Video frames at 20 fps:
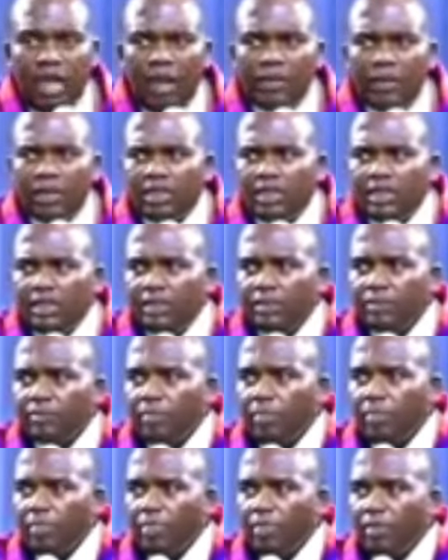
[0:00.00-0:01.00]
Are we
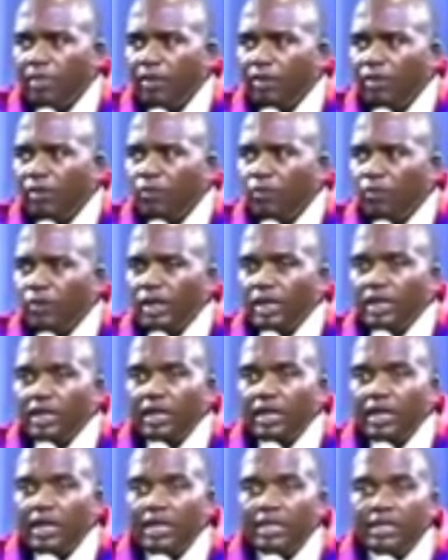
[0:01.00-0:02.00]
clear?
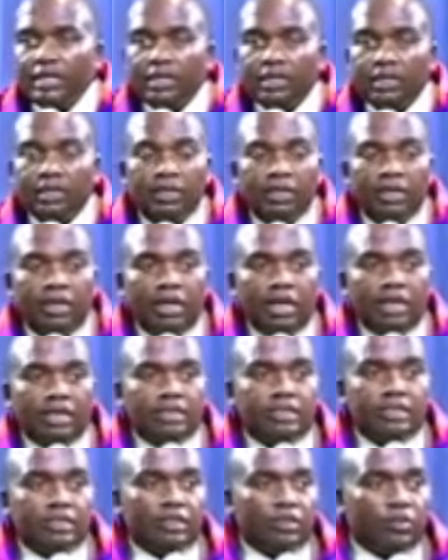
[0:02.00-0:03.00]
We're crying
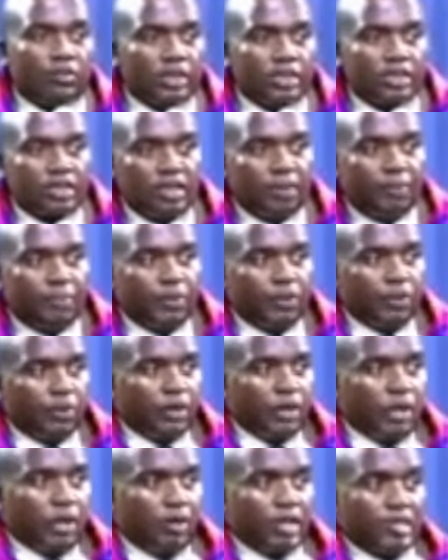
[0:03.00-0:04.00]
until we're
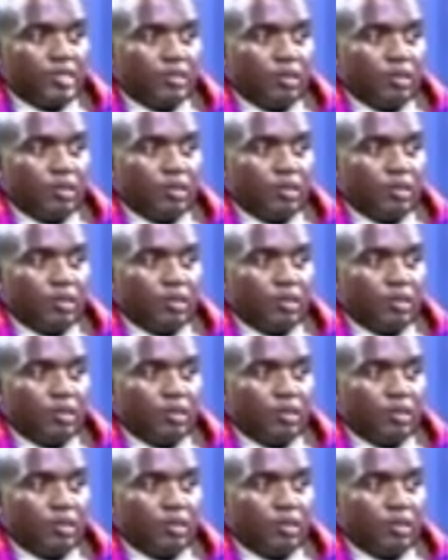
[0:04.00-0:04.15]
sleeping on our